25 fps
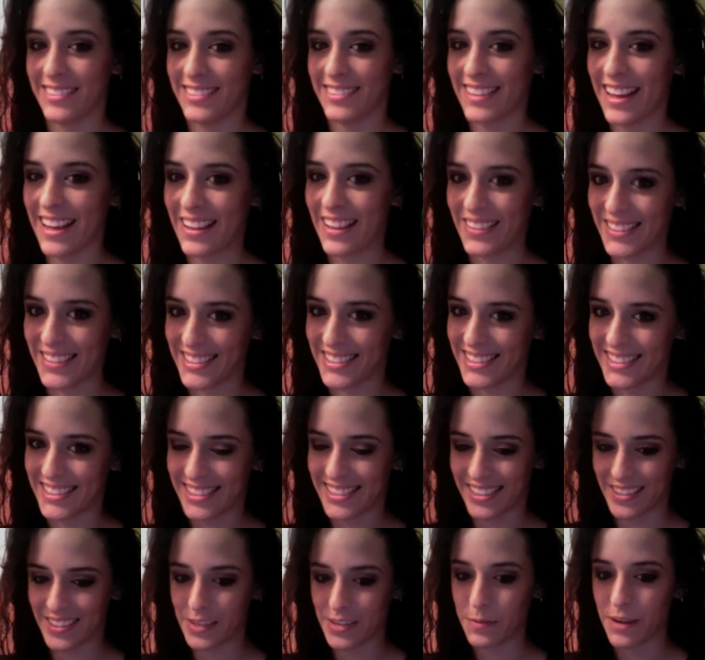I'll
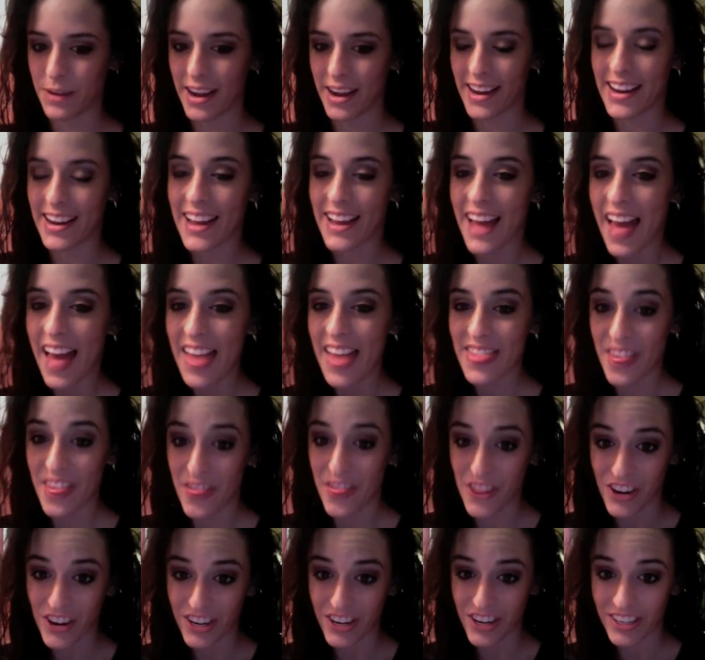tell you why. The
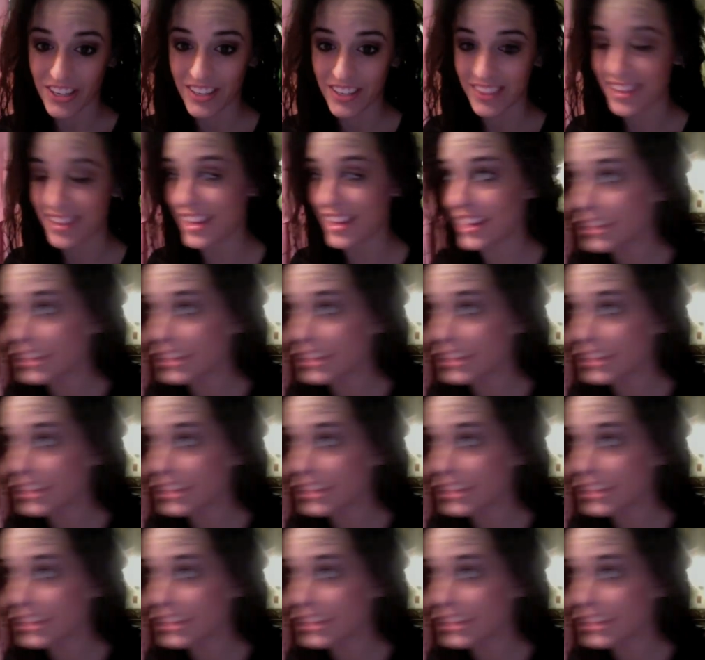third thing